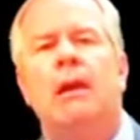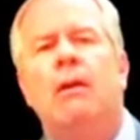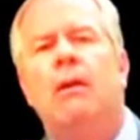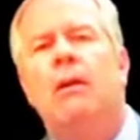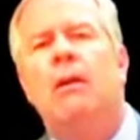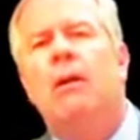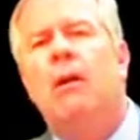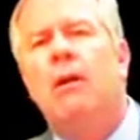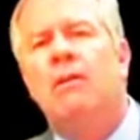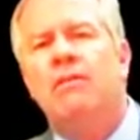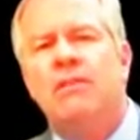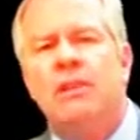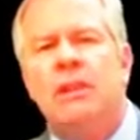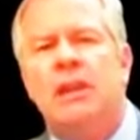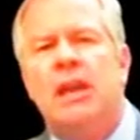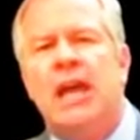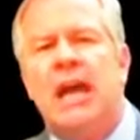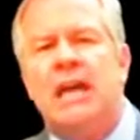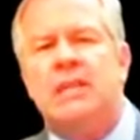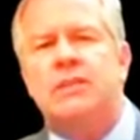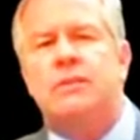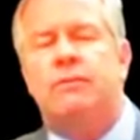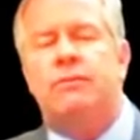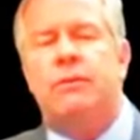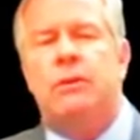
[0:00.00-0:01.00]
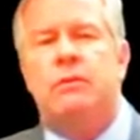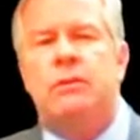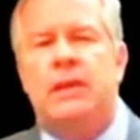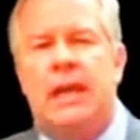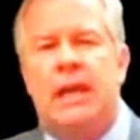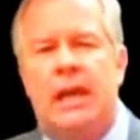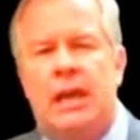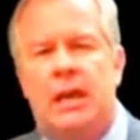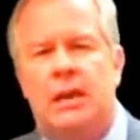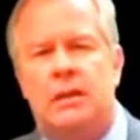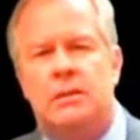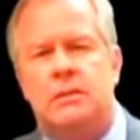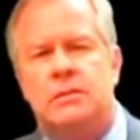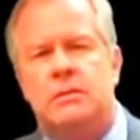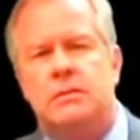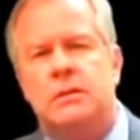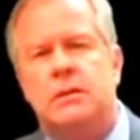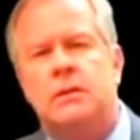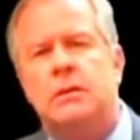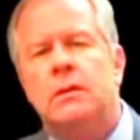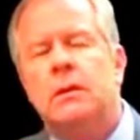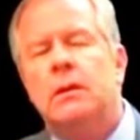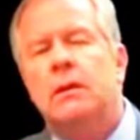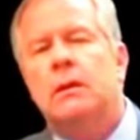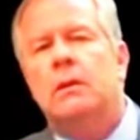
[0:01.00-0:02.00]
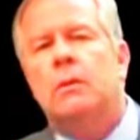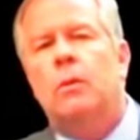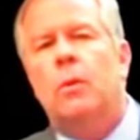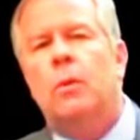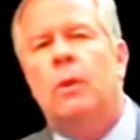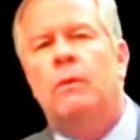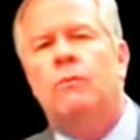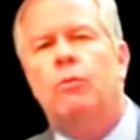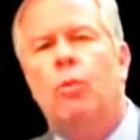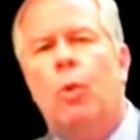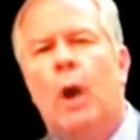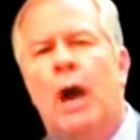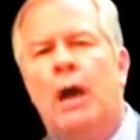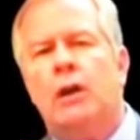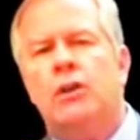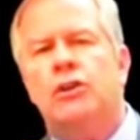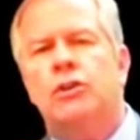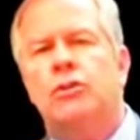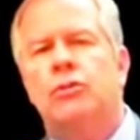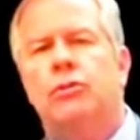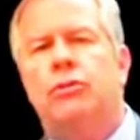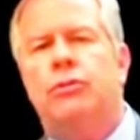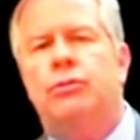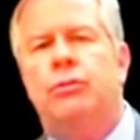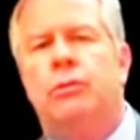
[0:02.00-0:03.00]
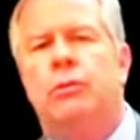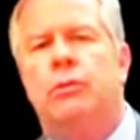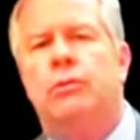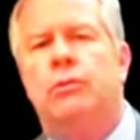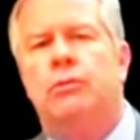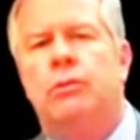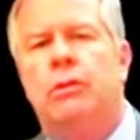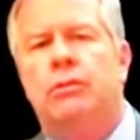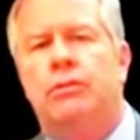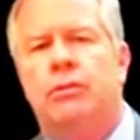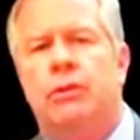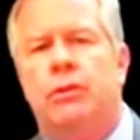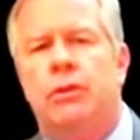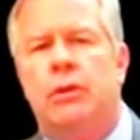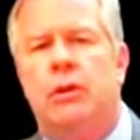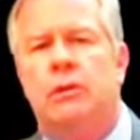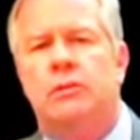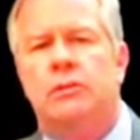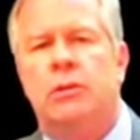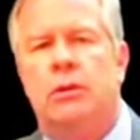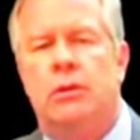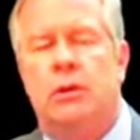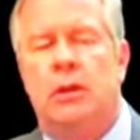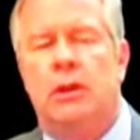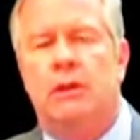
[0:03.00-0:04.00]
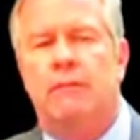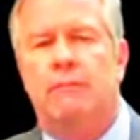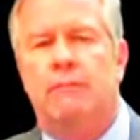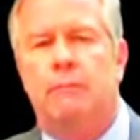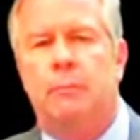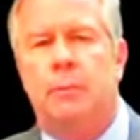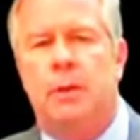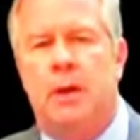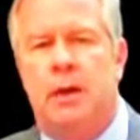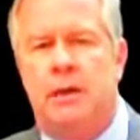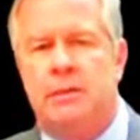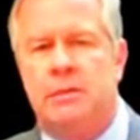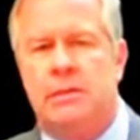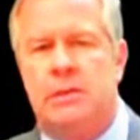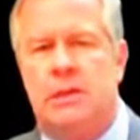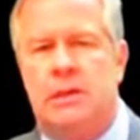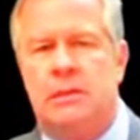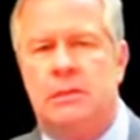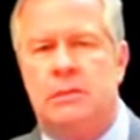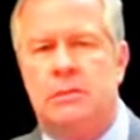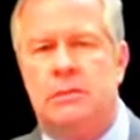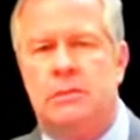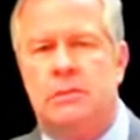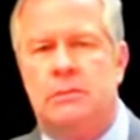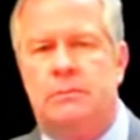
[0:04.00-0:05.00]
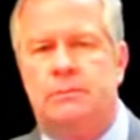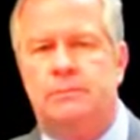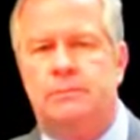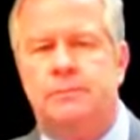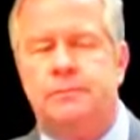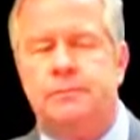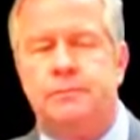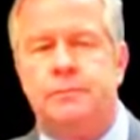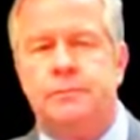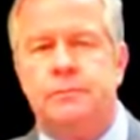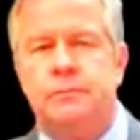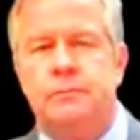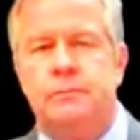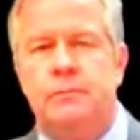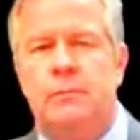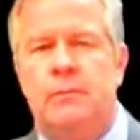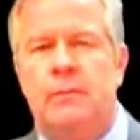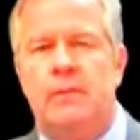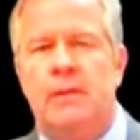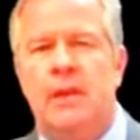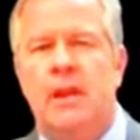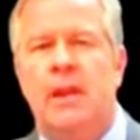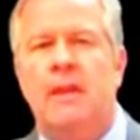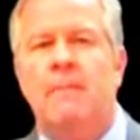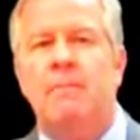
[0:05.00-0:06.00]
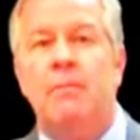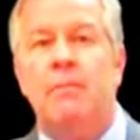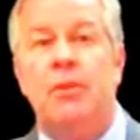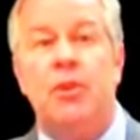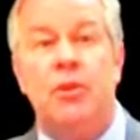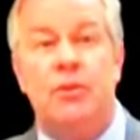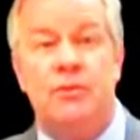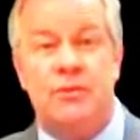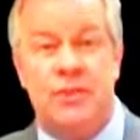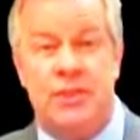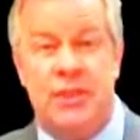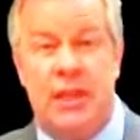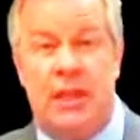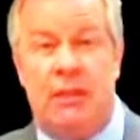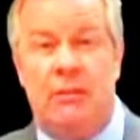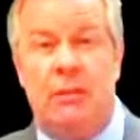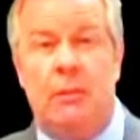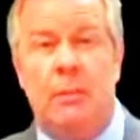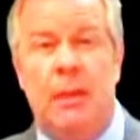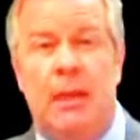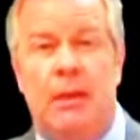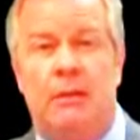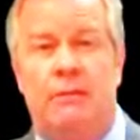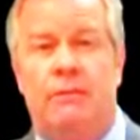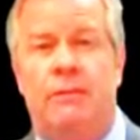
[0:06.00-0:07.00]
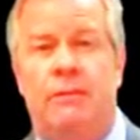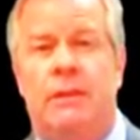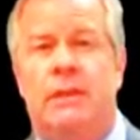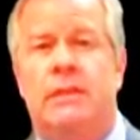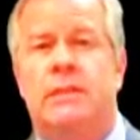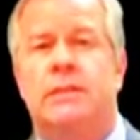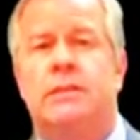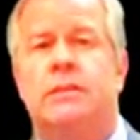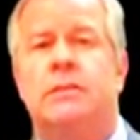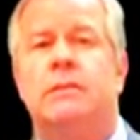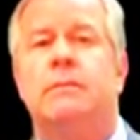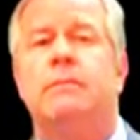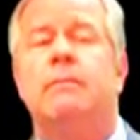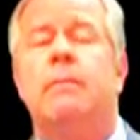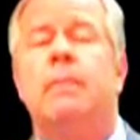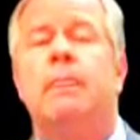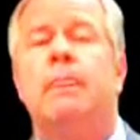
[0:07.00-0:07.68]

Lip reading: Now, over the last few days, we've walked you through the third alternative process. You've seen the benefits.